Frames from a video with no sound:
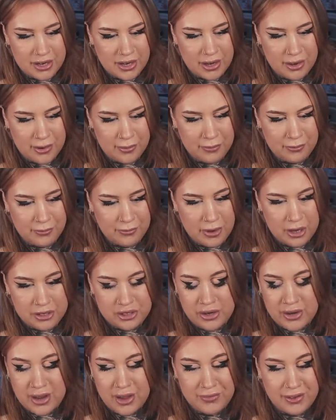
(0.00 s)
um, I
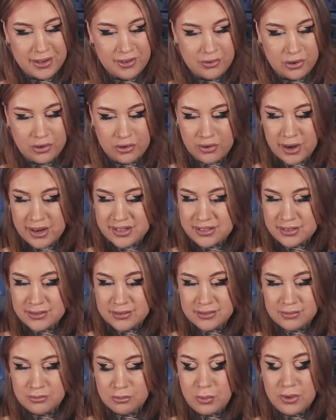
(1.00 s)
don't have any
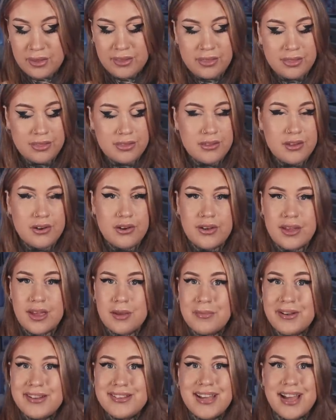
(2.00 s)
regrets with you know
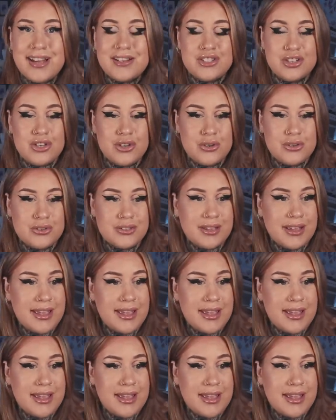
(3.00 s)
getting my tattoos.